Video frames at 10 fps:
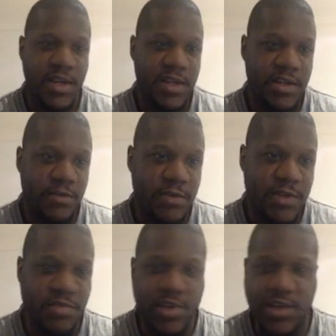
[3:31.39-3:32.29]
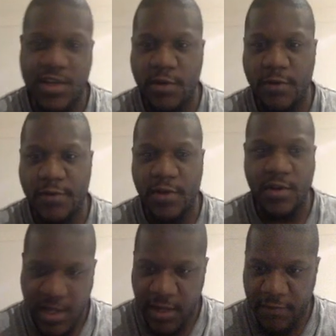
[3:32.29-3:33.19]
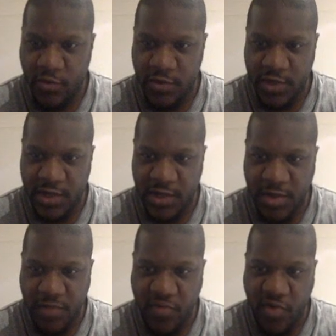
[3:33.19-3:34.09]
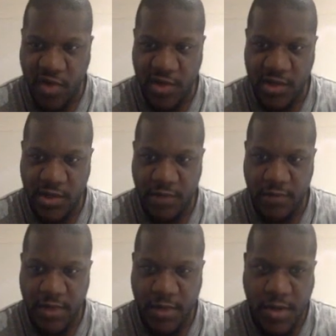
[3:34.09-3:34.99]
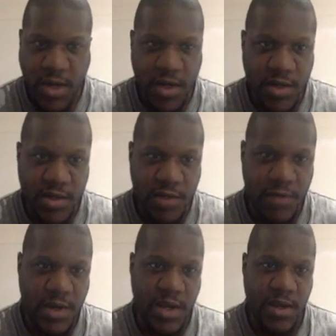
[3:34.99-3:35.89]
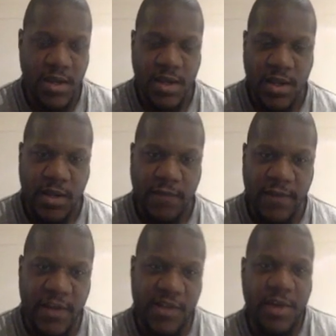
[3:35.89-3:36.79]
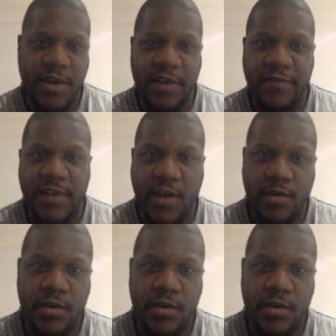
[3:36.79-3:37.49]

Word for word: So once it breaches twelve dollars, of course, it's going to be in price discovery. All right, guys, so uh, I think that's about it for now.